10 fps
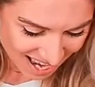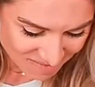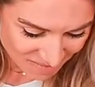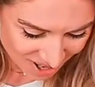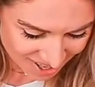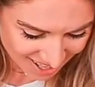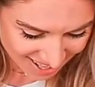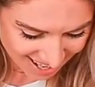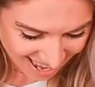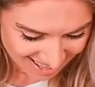And Marnie,
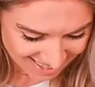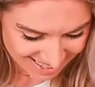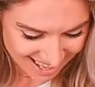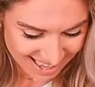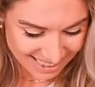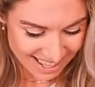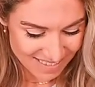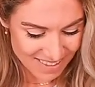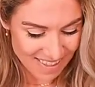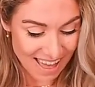yes,
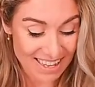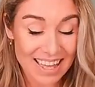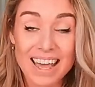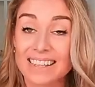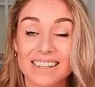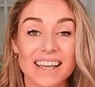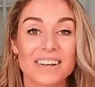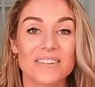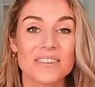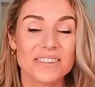loving that. Yes, I
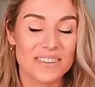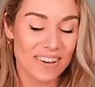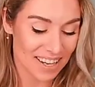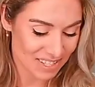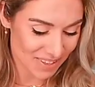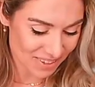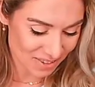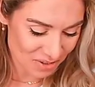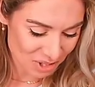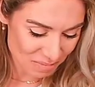agree with you guys about the
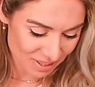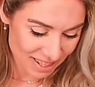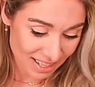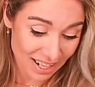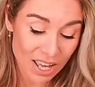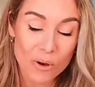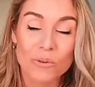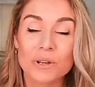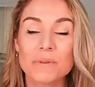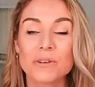cooling blanket.
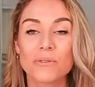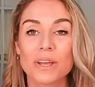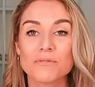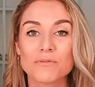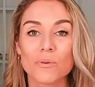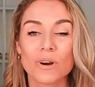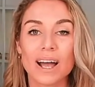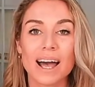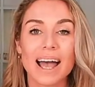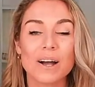Wouldn't it be great for
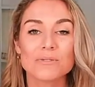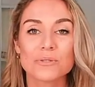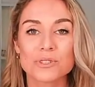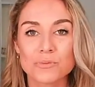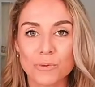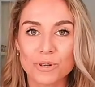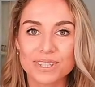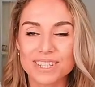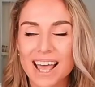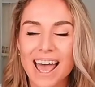uh, outdoor
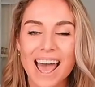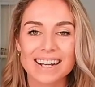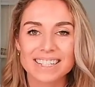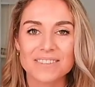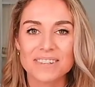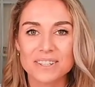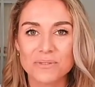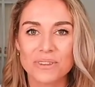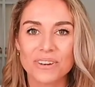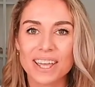sports activities
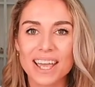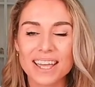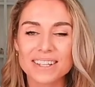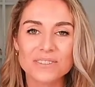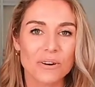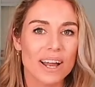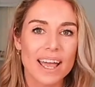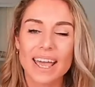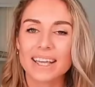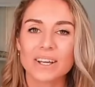with your kids or
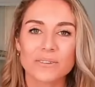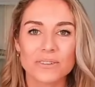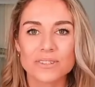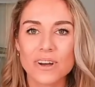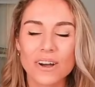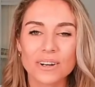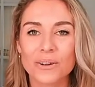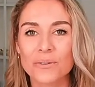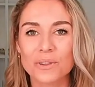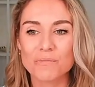hanging out with your dog or
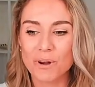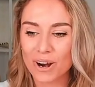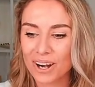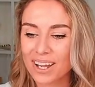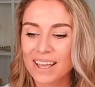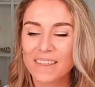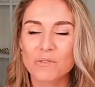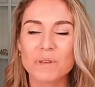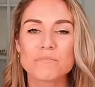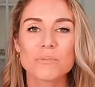going to the park? That would
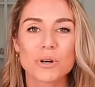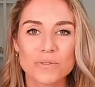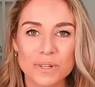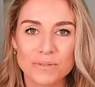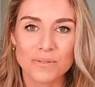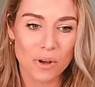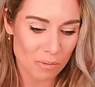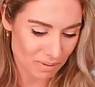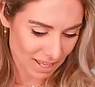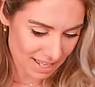be a perfect
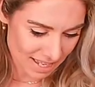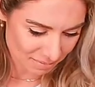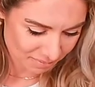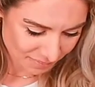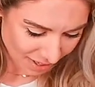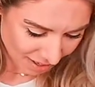fall blanket.